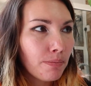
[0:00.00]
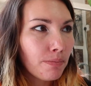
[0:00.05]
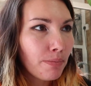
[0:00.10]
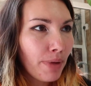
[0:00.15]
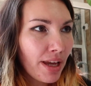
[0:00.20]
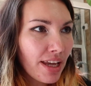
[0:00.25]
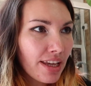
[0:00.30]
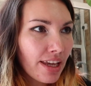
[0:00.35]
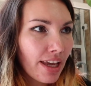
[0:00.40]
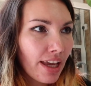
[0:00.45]

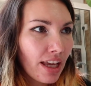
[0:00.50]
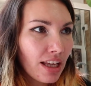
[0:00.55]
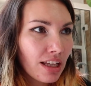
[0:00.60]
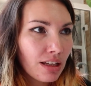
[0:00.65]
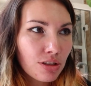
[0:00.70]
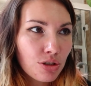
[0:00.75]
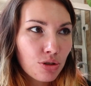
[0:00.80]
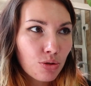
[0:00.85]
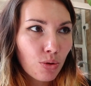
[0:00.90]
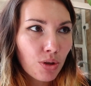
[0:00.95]
making
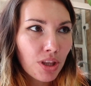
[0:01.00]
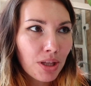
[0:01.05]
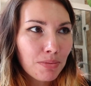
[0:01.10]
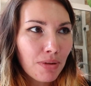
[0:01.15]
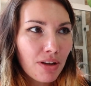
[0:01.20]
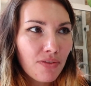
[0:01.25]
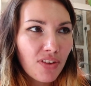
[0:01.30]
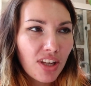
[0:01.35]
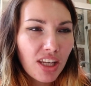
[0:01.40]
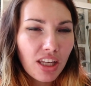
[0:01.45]
sure that
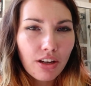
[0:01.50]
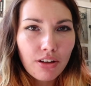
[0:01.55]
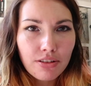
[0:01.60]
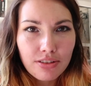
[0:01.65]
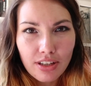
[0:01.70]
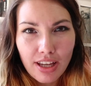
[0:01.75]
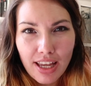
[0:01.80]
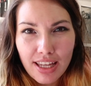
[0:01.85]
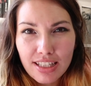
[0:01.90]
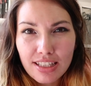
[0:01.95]
my videos
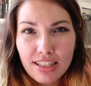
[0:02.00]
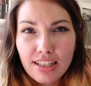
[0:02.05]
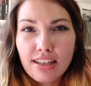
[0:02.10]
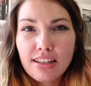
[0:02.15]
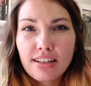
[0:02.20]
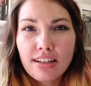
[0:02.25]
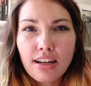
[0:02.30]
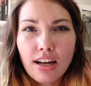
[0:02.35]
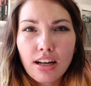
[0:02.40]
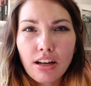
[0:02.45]
are
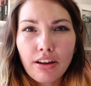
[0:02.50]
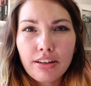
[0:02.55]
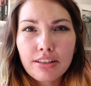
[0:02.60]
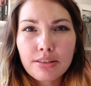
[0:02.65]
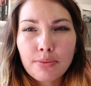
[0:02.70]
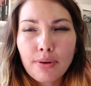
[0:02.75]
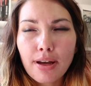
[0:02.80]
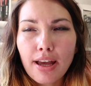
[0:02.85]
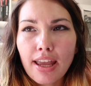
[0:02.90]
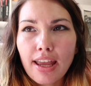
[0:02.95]
edited in a
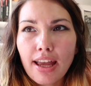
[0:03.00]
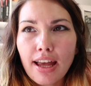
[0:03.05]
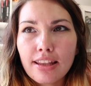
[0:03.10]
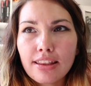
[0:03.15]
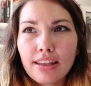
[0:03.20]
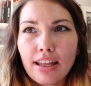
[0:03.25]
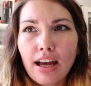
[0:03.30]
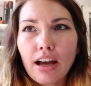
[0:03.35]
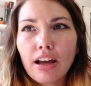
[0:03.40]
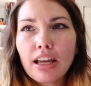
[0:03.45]
nice way
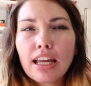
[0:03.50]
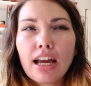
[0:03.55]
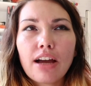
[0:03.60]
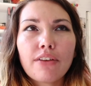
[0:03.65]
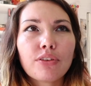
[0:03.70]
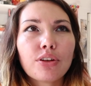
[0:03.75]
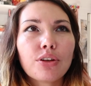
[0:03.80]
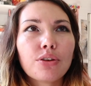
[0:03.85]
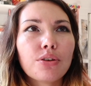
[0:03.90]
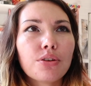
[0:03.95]
and that I
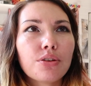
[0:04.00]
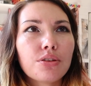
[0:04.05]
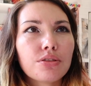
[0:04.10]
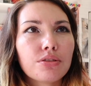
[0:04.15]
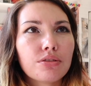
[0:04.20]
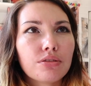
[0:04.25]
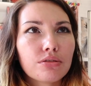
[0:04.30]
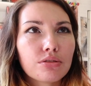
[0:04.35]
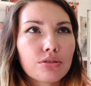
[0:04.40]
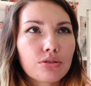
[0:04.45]
have good
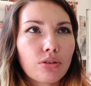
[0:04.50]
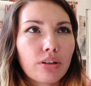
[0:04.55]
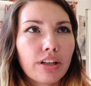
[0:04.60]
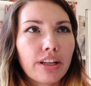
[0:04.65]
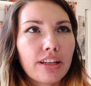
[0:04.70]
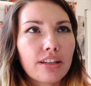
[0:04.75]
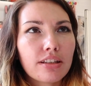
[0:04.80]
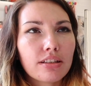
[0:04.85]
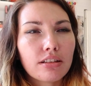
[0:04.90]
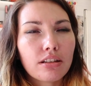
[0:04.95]

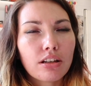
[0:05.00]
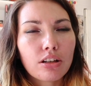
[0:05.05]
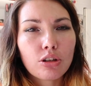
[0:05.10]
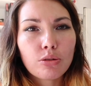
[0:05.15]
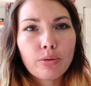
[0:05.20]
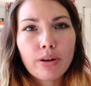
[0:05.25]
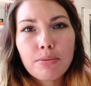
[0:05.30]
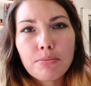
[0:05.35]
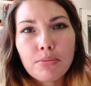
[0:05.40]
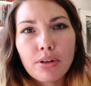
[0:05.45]
solid
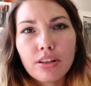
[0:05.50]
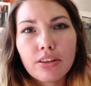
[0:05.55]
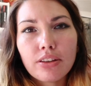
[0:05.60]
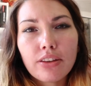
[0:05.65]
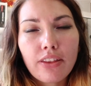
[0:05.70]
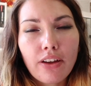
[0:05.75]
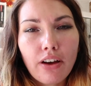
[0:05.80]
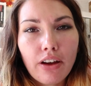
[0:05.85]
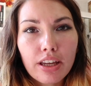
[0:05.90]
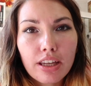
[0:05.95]
equipment
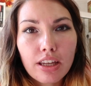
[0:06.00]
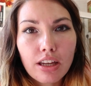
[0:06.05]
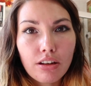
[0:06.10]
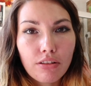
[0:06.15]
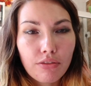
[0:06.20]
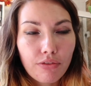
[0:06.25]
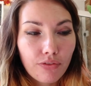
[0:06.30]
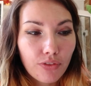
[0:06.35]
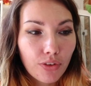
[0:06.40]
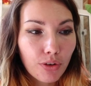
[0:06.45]
that I
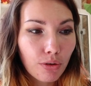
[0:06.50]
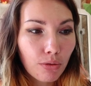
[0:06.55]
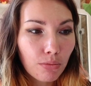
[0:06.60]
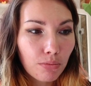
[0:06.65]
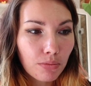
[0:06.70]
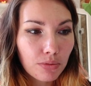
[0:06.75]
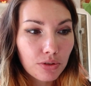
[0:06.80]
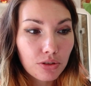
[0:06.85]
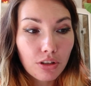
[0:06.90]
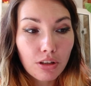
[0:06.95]
can
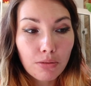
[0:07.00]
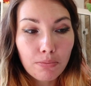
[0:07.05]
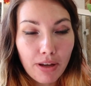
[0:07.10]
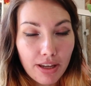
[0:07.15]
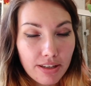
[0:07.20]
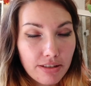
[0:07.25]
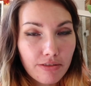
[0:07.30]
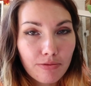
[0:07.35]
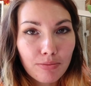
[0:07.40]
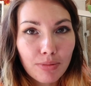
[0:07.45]
film to the
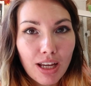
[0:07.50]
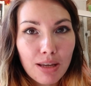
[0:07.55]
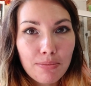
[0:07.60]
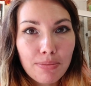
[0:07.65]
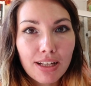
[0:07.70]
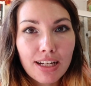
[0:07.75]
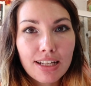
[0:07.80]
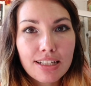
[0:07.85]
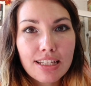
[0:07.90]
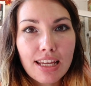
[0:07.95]
best of my
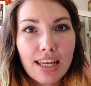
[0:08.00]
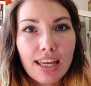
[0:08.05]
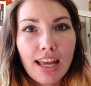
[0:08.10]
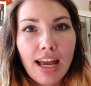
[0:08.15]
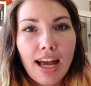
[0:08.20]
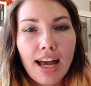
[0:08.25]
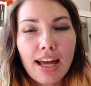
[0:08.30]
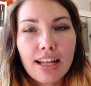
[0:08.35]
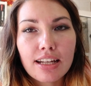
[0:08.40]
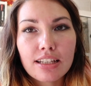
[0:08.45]
ability,
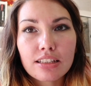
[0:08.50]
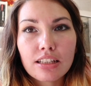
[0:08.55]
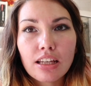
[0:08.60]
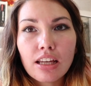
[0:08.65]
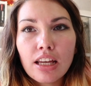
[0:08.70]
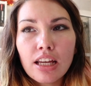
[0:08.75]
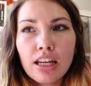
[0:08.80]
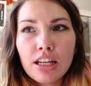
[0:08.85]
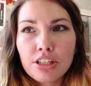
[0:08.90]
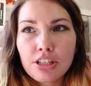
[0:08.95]
and
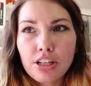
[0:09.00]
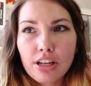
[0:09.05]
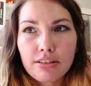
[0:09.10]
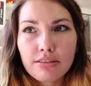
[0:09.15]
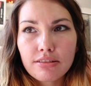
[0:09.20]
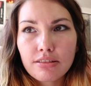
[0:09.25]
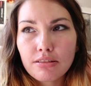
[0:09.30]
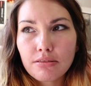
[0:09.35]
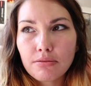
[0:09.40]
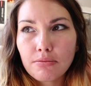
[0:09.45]

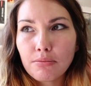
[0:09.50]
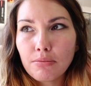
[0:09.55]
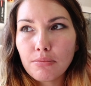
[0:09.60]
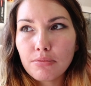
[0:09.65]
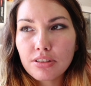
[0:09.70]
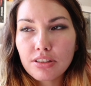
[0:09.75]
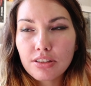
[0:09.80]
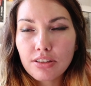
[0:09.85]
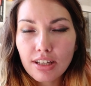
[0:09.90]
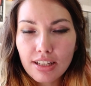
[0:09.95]
just
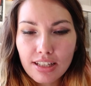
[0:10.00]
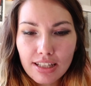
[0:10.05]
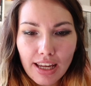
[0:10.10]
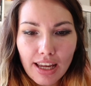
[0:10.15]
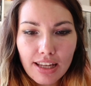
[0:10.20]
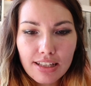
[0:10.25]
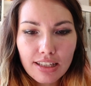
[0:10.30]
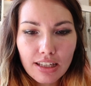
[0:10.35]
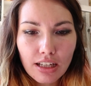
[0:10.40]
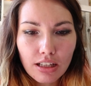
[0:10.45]

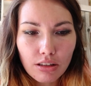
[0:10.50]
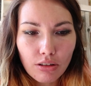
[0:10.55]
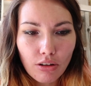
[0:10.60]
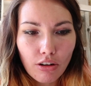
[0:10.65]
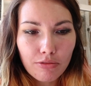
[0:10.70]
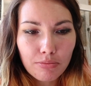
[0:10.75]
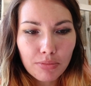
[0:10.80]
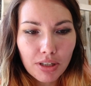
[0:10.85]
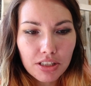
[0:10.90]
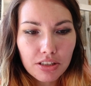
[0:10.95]
dedicating a lot
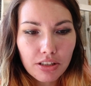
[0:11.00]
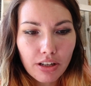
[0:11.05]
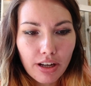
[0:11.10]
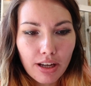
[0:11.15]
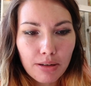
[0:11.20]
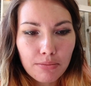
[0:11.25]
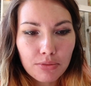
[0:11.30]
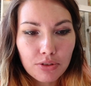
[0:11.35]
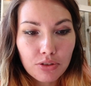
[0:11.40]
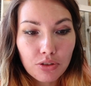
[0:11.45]
of my
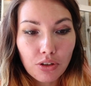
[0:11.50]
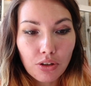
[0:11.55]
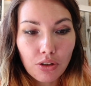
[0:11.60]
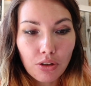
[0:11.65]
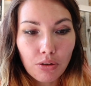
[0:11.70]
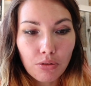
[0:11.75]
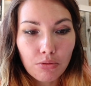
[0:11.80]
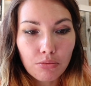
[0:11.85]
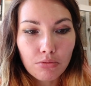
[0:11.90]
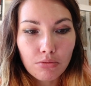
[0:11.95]
time
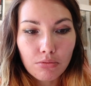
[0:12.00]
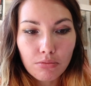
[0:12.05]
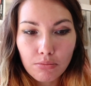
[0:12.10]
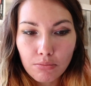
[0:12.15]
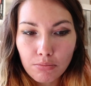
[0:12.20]
to